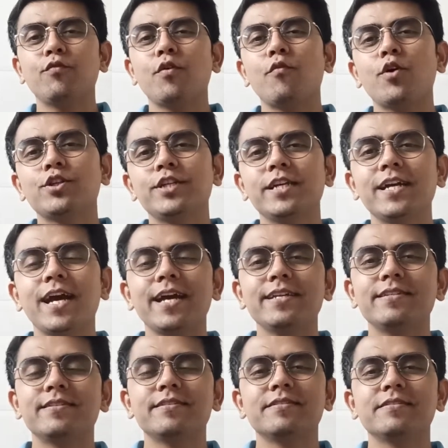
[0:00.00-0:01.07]
you for watching,
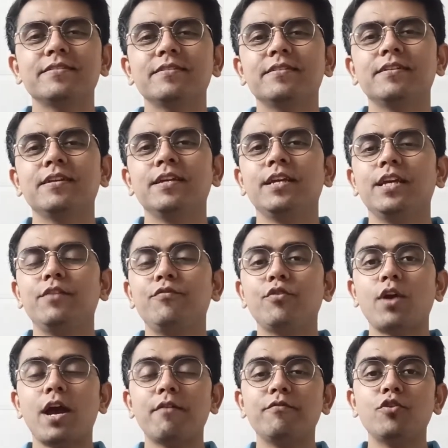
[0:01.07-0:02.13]
guys. If you
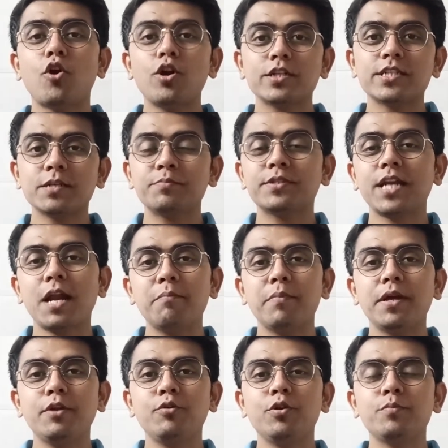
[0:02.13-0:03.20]
have not subscribed
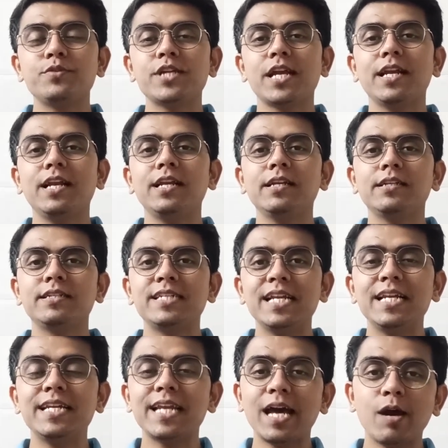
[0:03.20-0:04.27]
my YouTube channel
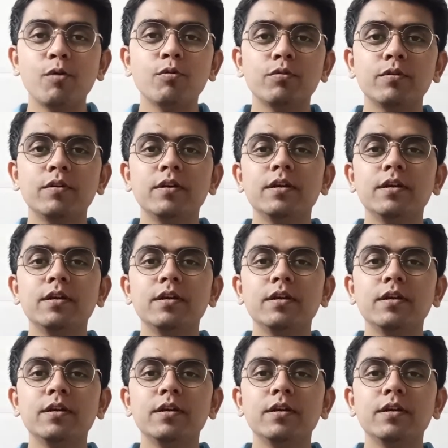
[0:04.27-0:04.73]
till now,